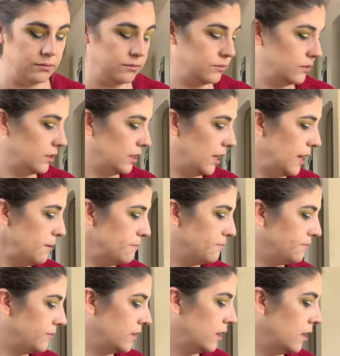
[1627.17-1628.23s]
Okay.
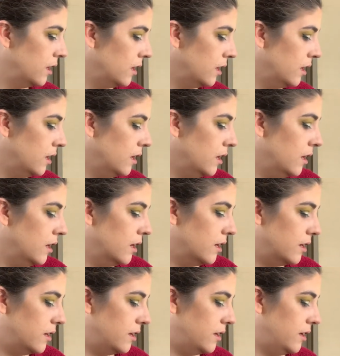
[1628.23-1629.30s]

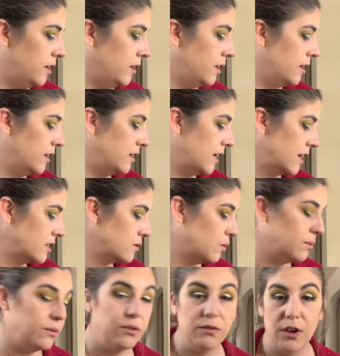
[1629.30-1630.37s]
Next
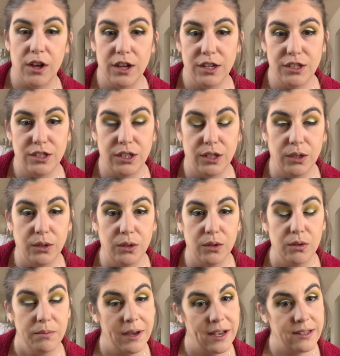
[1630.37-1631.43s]
we'll move on
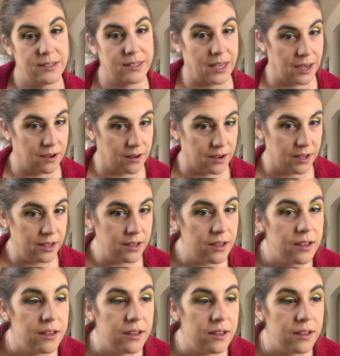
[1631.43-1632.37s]
to mascara.